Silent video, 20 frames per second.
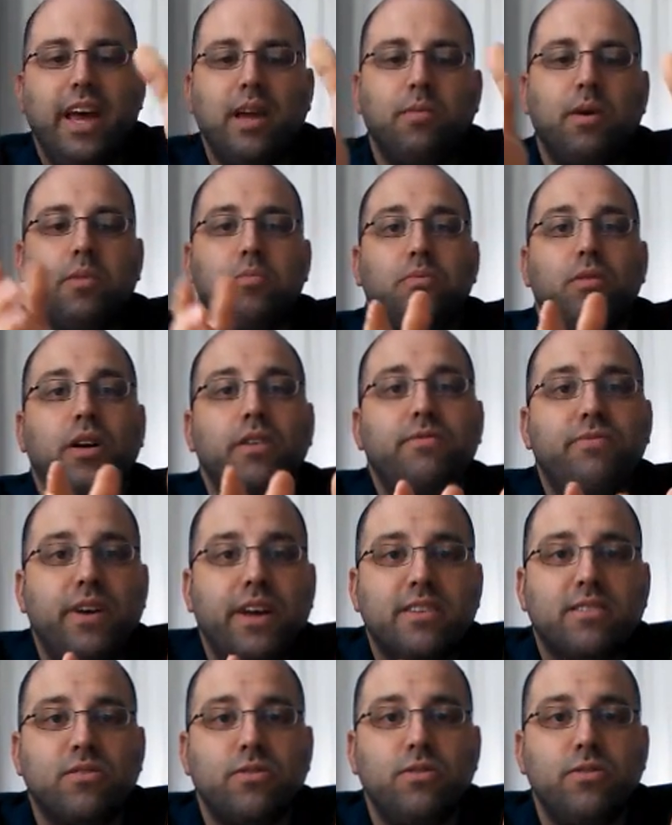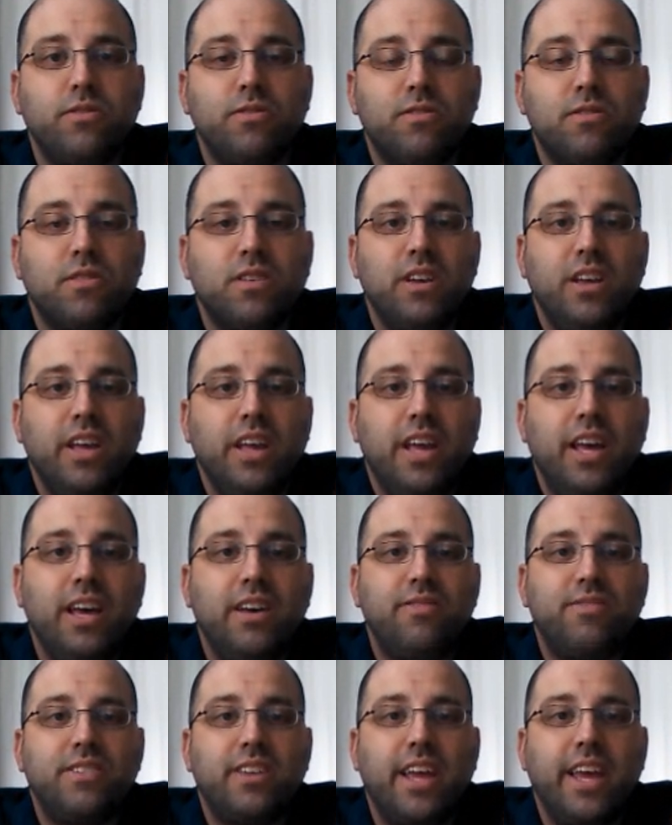and my blood vessels
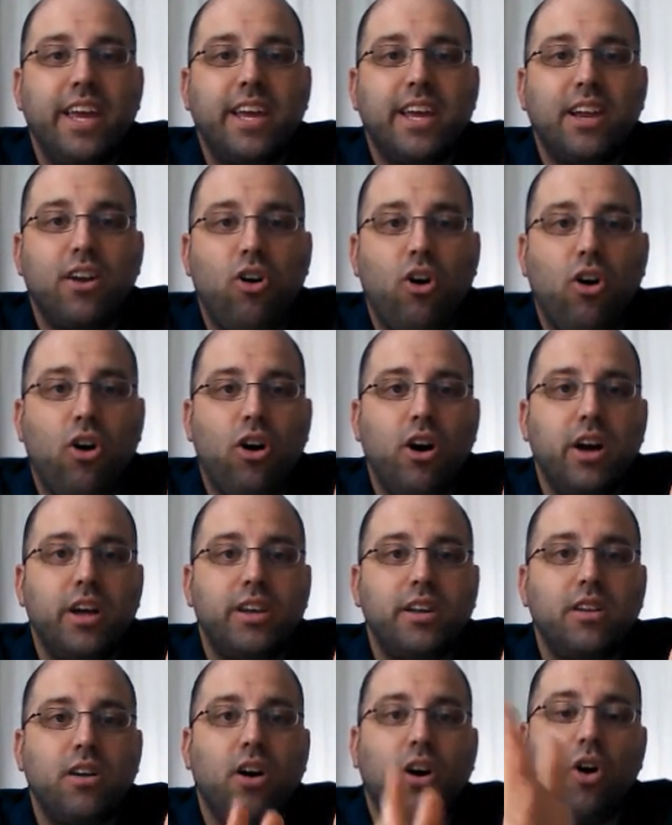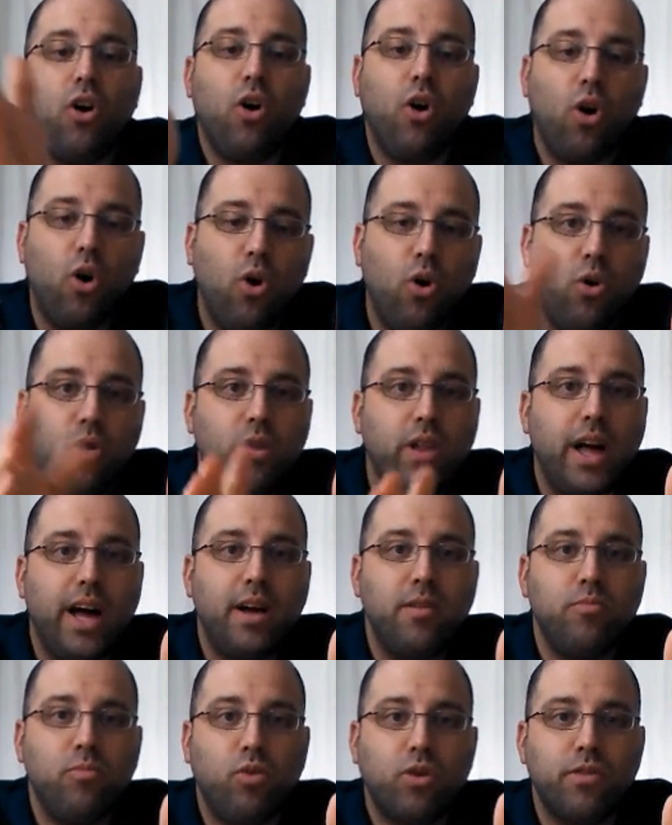have taken on a whole
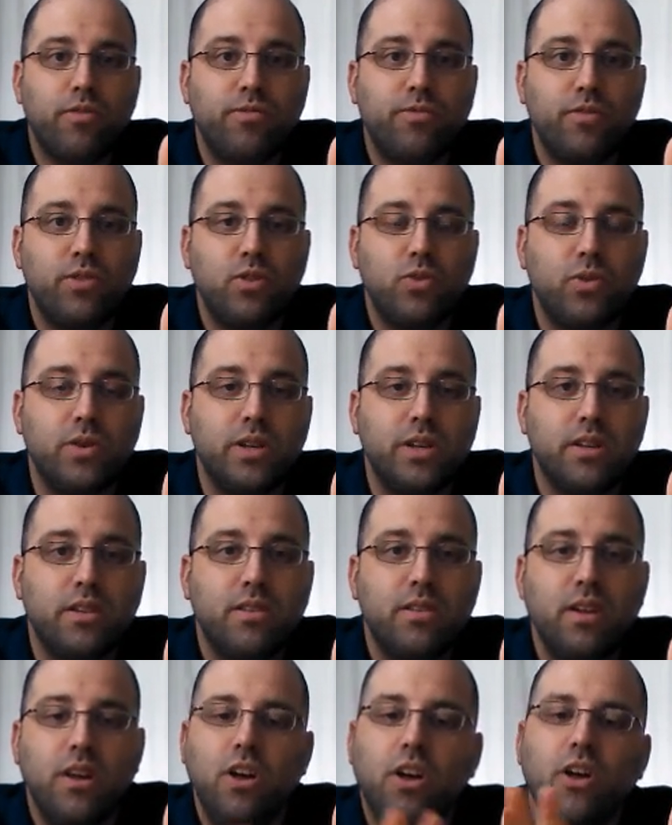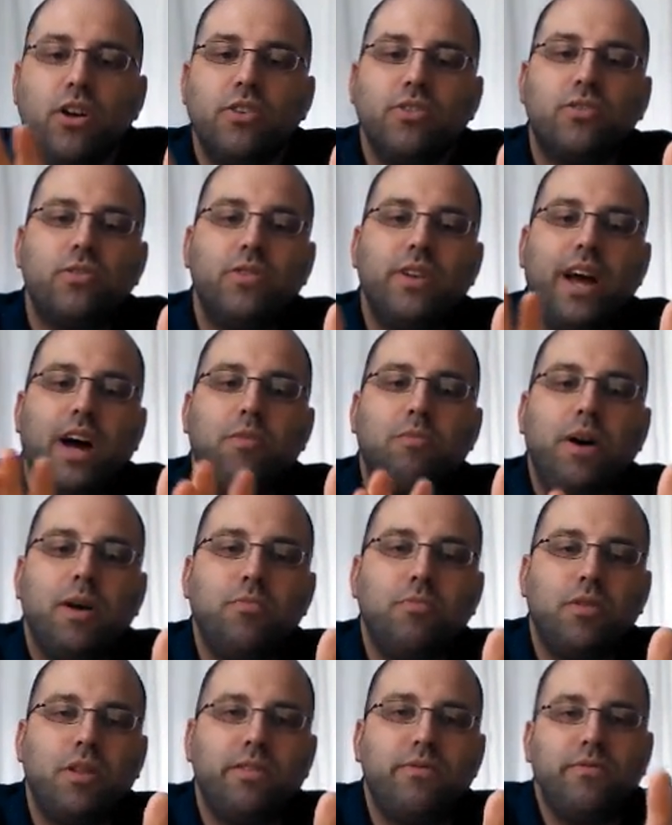lot more fluid. So now
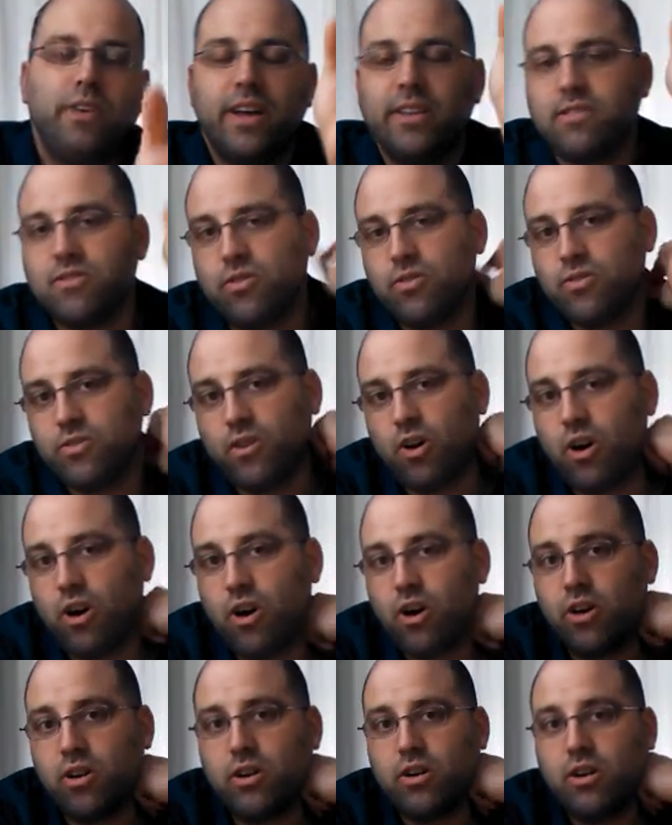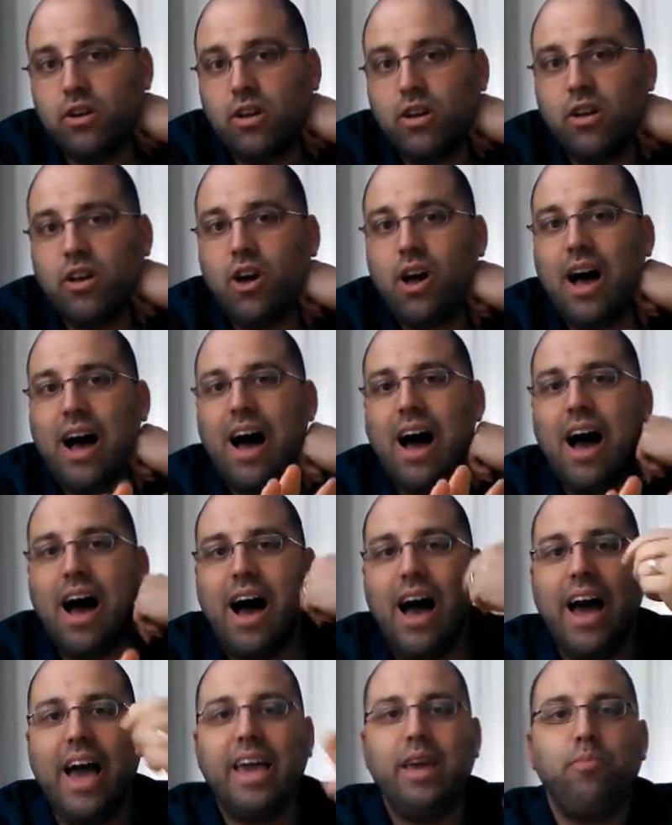my blood vessels are
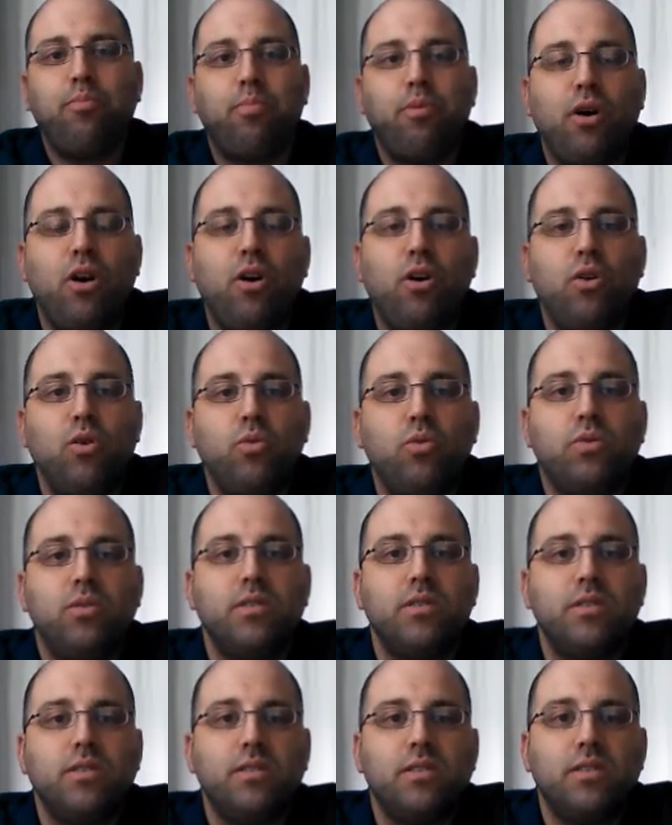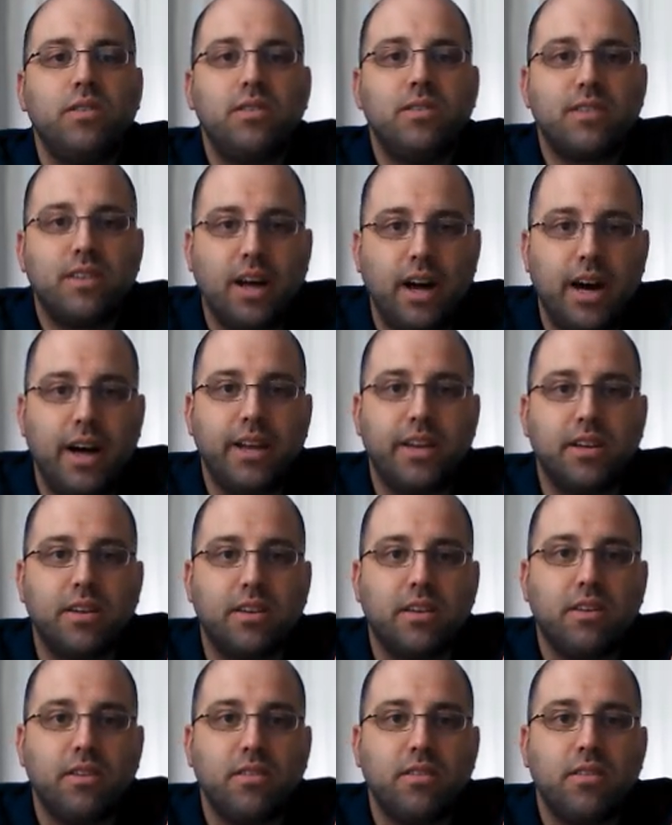hypo
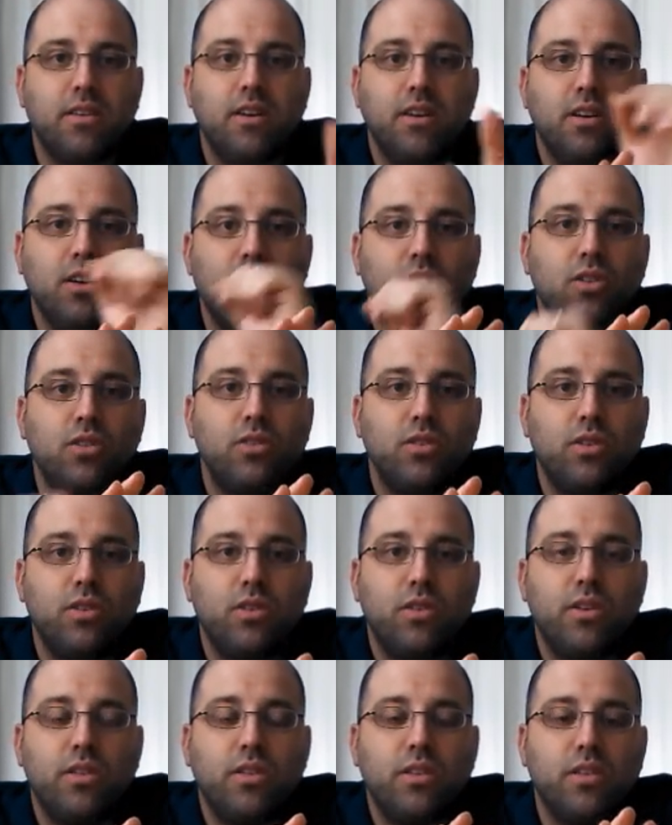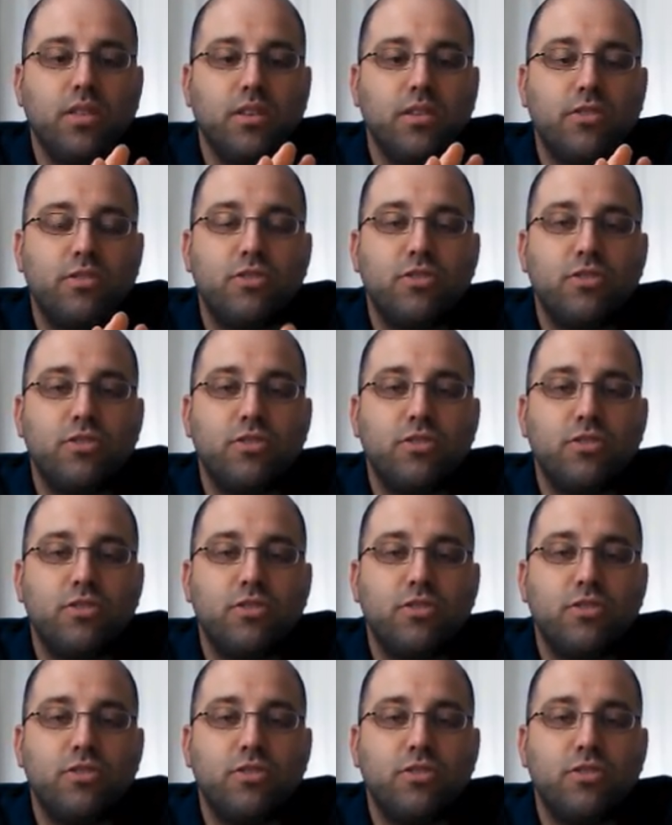tonic. The